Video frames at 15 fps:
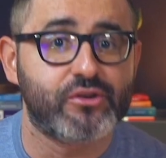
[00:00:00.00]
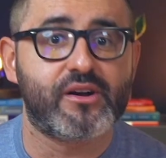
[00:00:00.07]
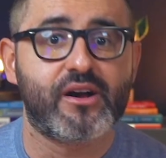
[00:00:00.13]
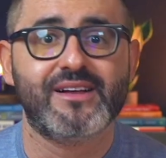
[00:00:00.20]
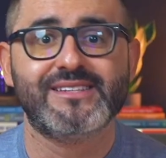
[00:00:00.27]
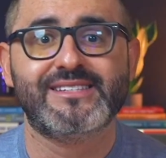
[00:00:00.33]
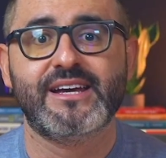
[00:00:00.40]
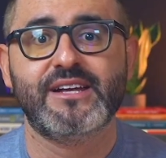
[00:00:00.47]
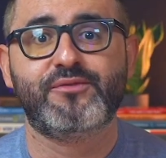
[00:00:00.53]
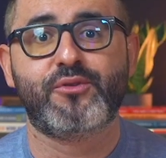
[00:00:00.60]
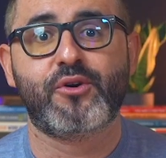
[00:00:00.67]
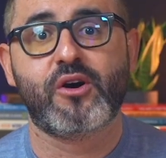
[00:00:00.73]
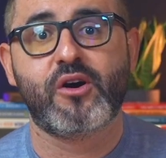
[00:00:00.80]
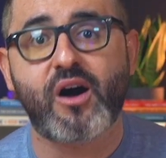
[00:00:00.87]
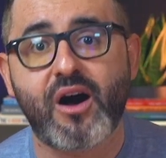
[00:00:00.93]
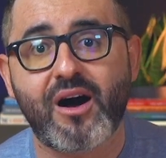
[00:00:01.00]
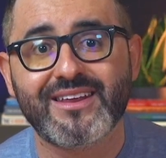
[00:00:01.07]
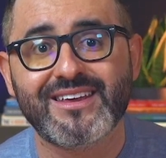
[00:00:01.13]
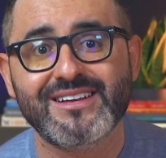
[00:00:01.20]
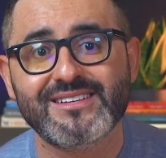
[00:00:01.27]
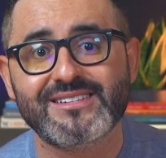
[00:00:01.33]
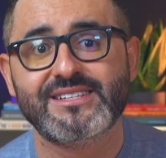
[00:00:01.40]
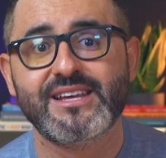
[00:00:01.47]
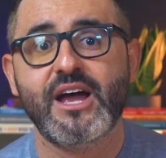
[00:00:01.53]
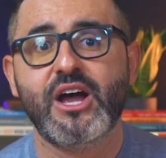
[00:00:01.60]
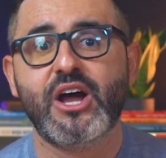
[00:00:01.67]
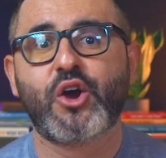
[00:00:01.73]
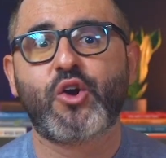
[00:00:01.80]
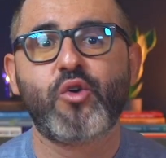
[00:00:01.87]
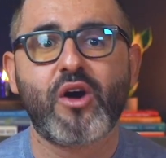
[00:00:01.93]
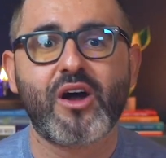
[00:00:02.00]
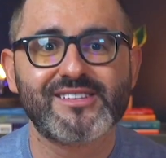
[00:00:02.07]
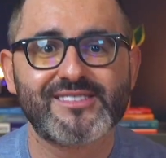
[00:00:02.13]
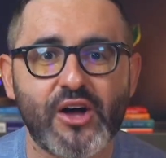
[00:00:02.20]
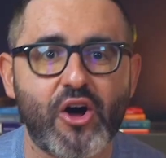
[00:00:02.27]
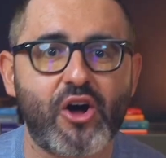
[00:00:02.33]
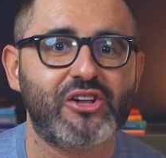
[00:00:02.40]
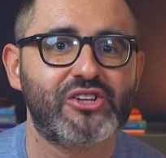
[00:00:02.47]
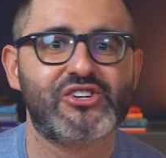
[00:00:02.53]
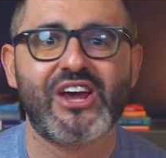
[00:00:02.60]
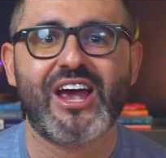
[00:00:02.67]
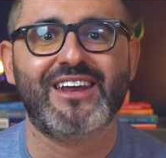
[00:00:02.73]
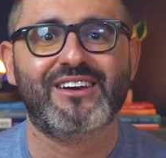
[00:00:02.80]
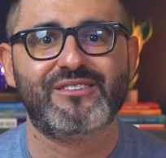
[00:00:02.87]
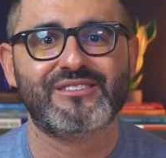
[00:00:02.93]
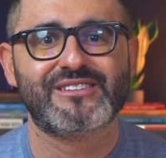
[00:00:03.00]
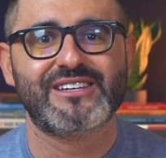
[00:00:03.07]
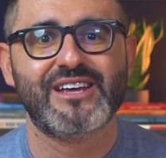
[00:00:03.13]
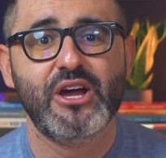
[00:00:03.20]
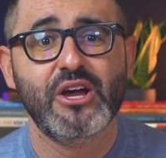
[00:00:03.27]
content for our audience across all channels.